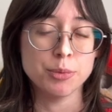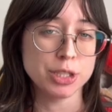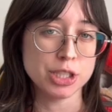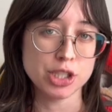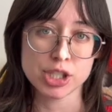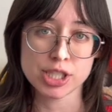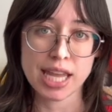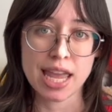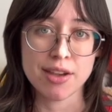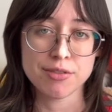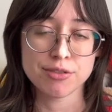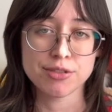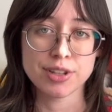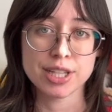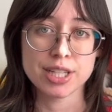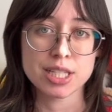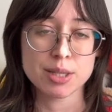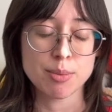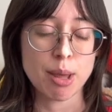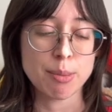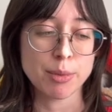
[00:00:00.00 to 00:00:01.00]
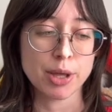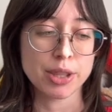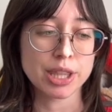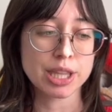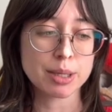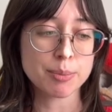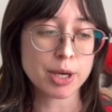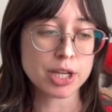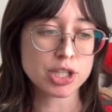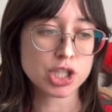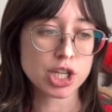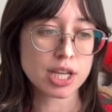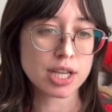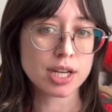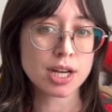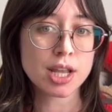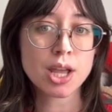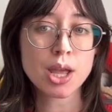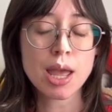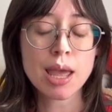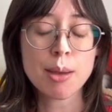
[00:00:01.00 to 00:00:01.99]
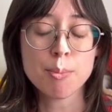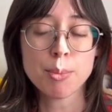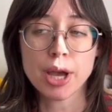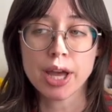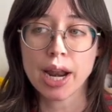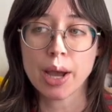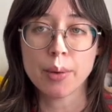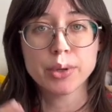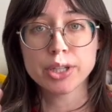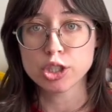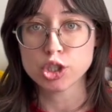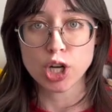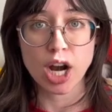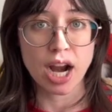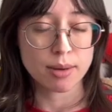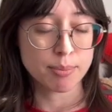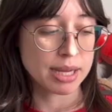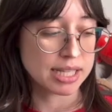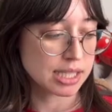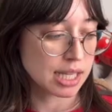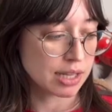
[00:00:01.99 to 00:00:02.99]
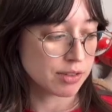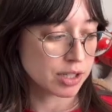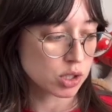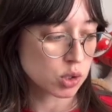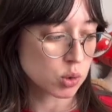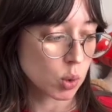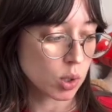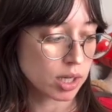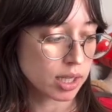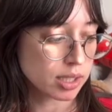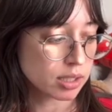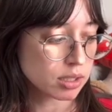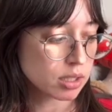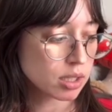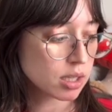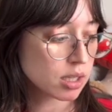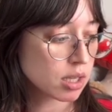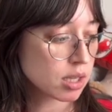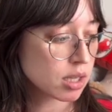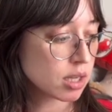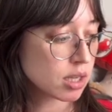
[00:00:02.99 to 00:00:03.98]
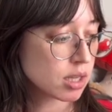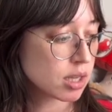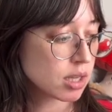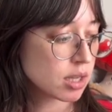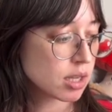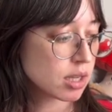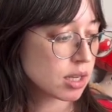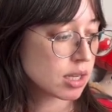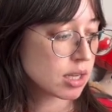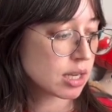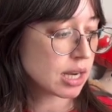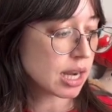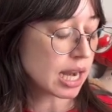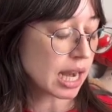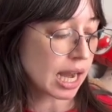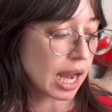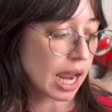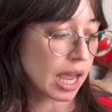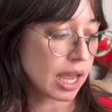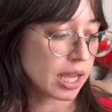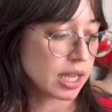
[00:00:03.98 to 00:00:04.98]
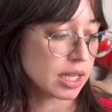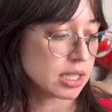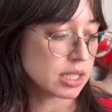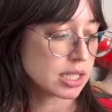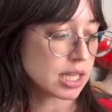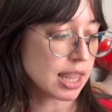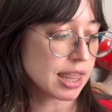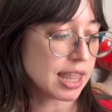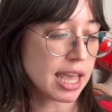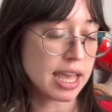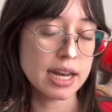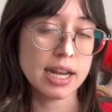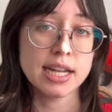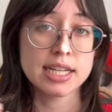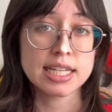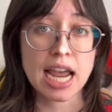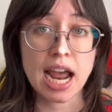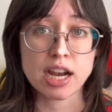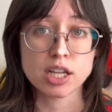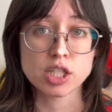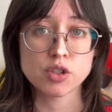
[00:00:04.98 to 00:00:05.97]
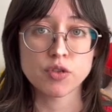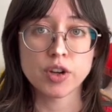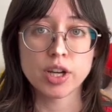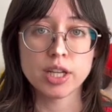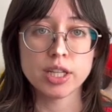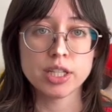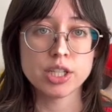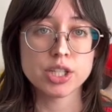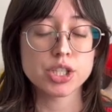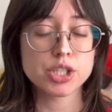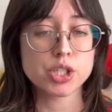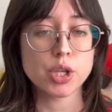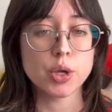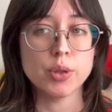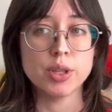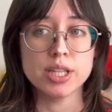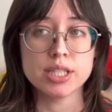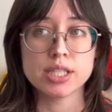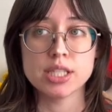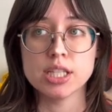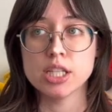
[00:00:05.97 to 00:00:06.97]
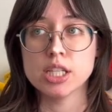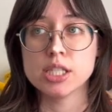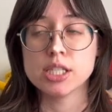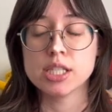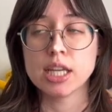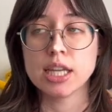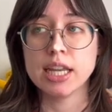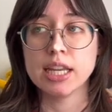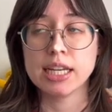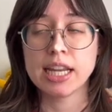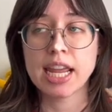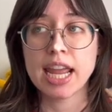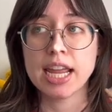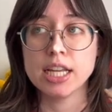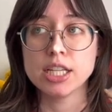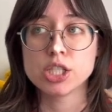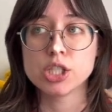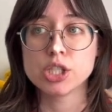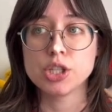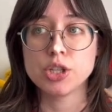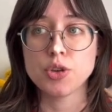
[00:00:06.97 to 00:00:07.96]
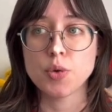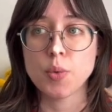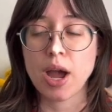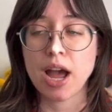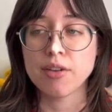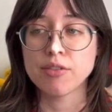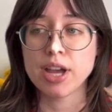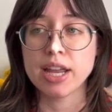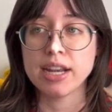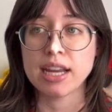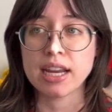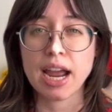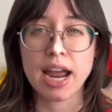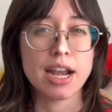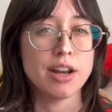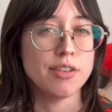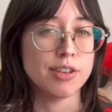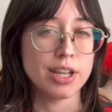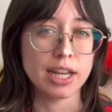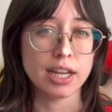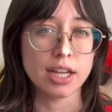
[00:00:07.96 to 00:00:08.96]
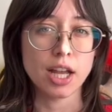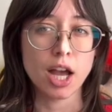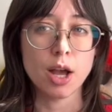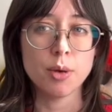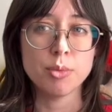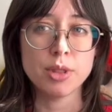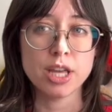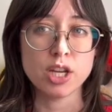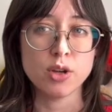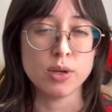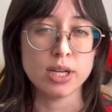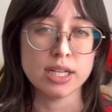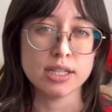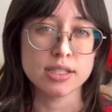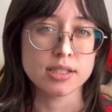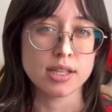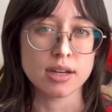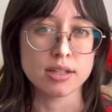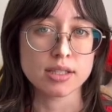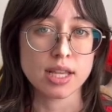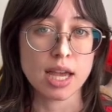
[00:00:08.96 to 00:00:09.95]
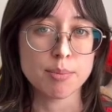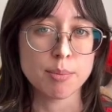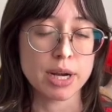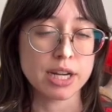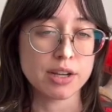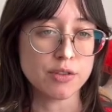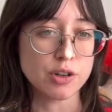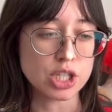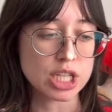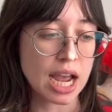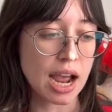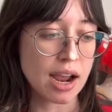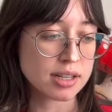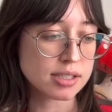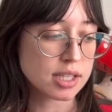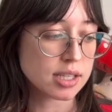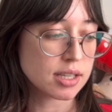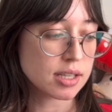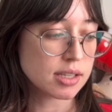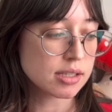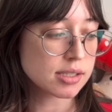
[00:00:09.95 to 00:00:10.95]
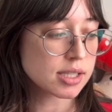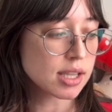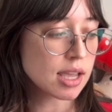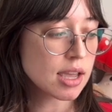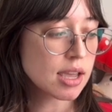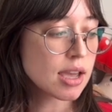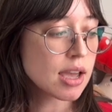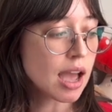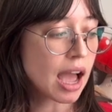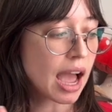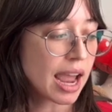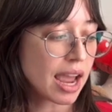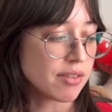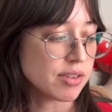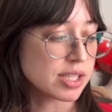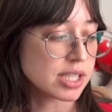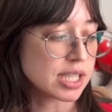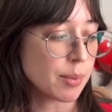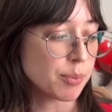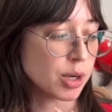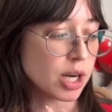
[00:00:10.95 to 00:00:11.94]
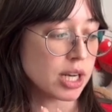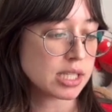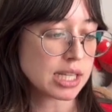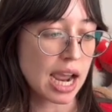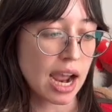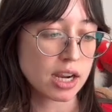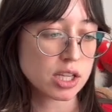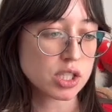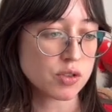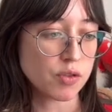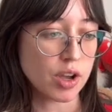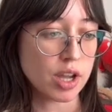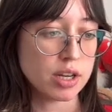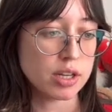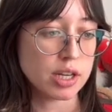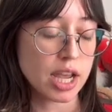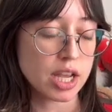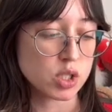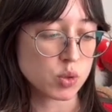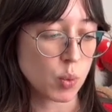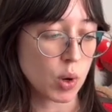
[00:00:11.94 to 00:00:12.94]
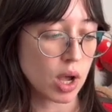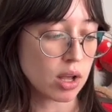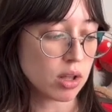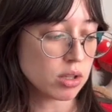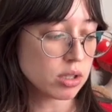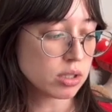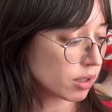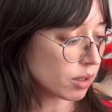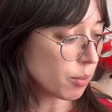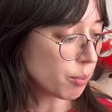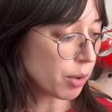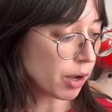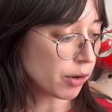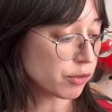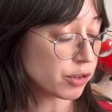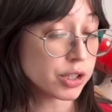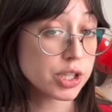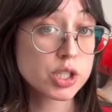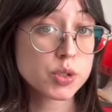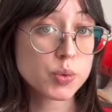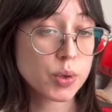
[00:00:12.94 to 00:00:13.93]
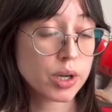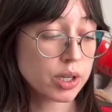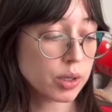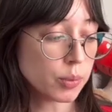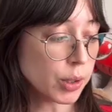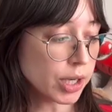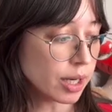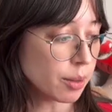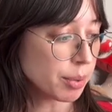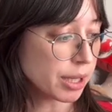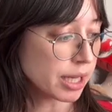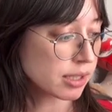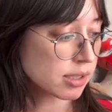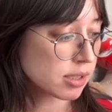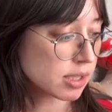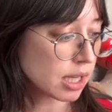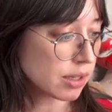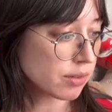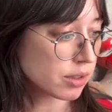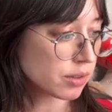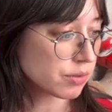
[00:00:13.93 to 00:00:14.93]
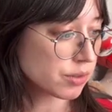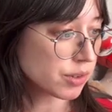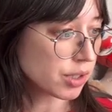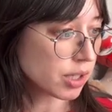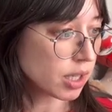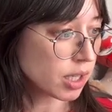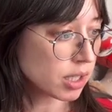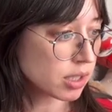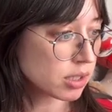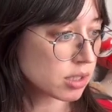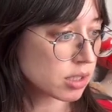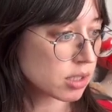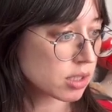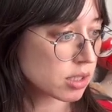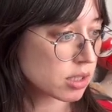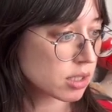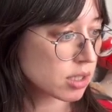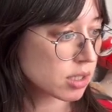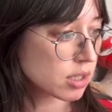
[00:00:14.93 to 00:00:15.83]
just can't fit into my monthly budget, but I want to track my savings toward it. And then a tax fund, so this is in case you have any kind of income that you need to set aside money for taxes. I have a separate tax fund as well. But for this one, we're going to pick saving fund.